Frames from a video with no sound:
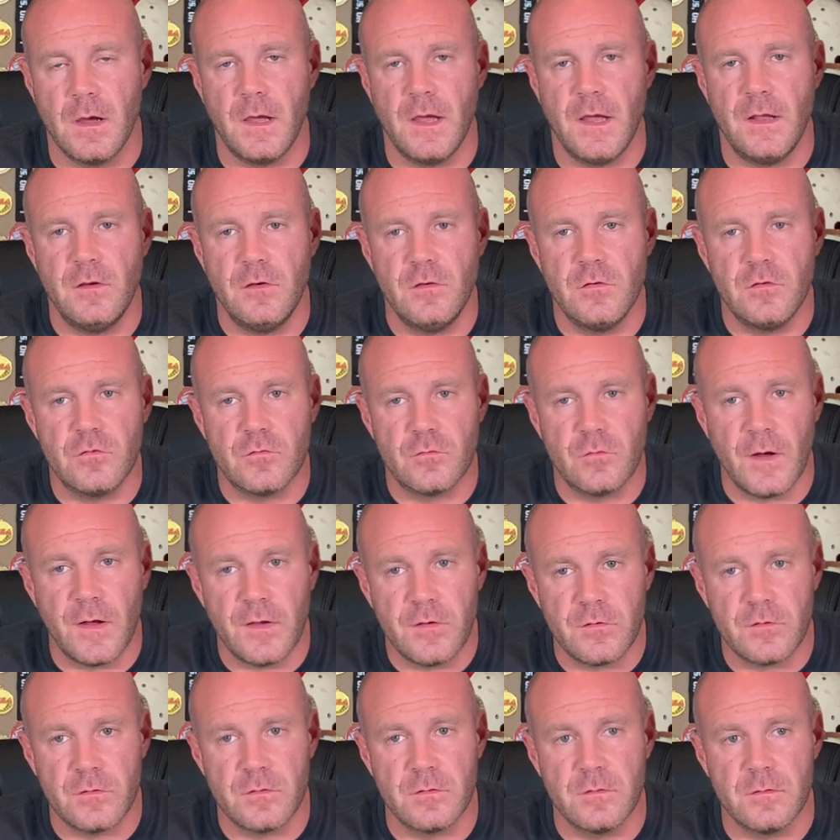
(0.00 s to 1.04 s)
and you
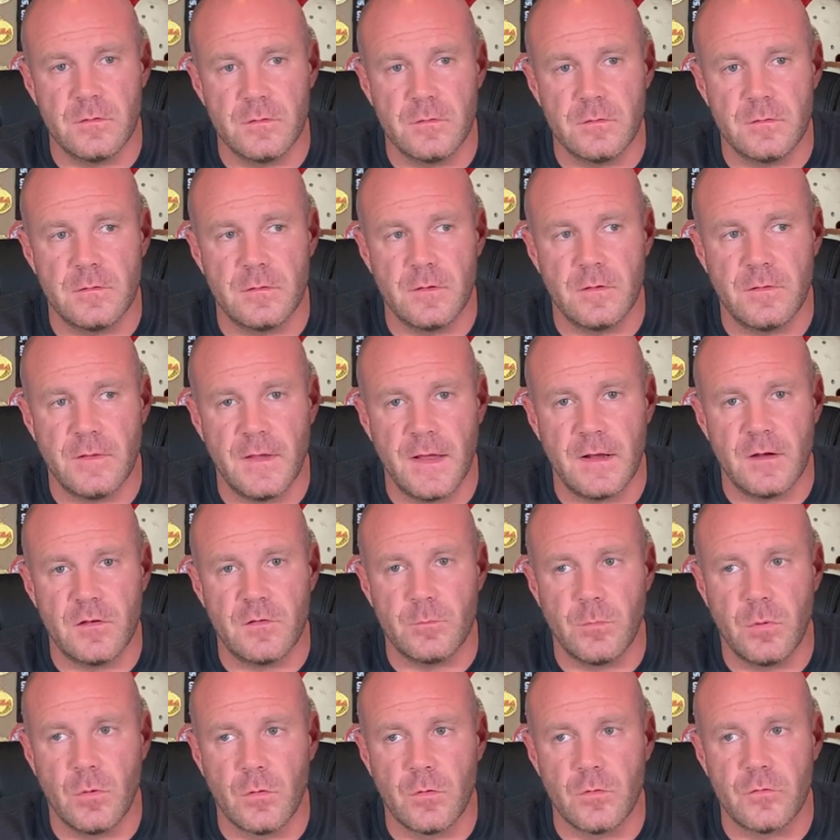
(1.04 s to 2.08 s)
stretch the thing that's
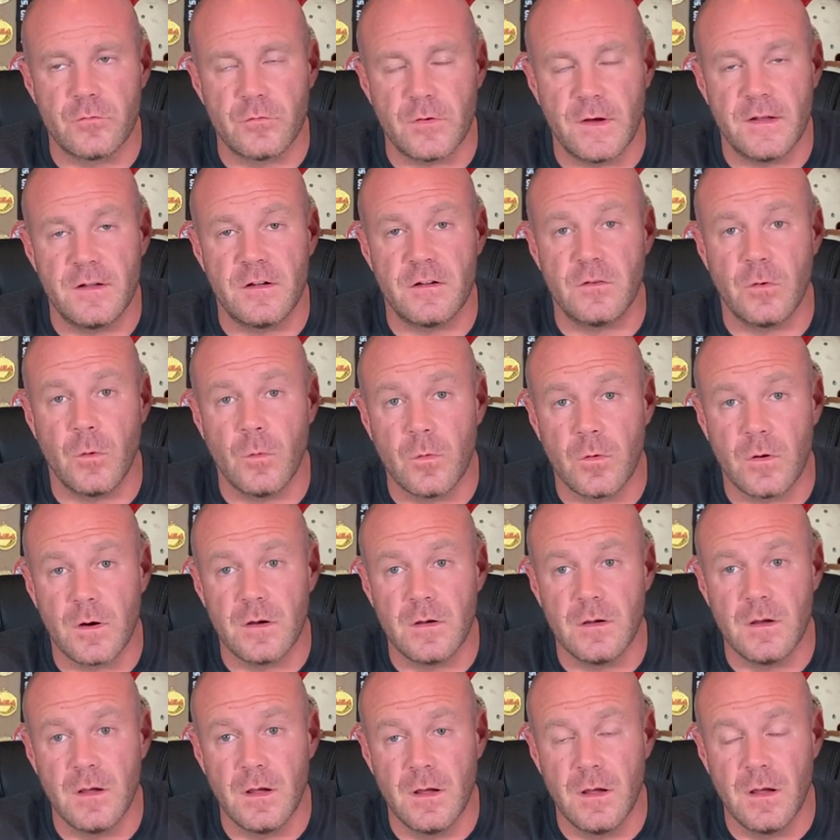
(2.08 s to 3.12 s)
pulled, strained, or torn,